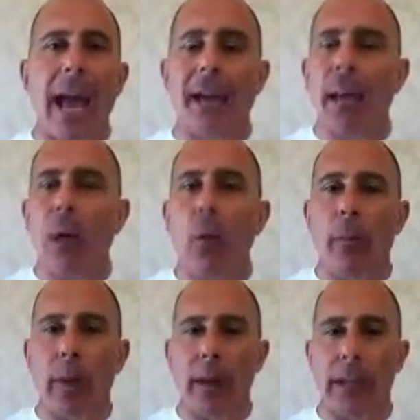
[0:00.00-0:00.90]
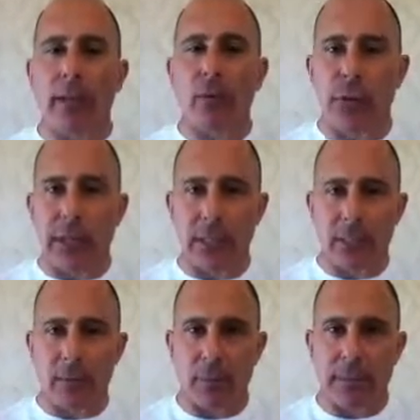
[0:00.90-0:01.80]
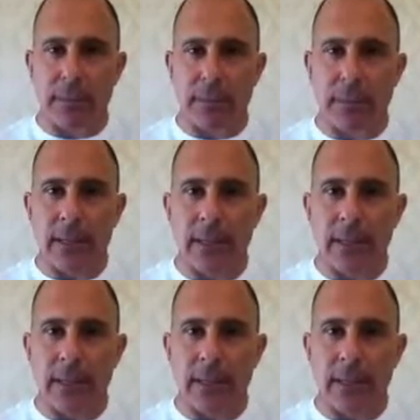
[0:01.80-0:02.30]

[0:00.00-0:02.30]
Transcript: and lower body training split.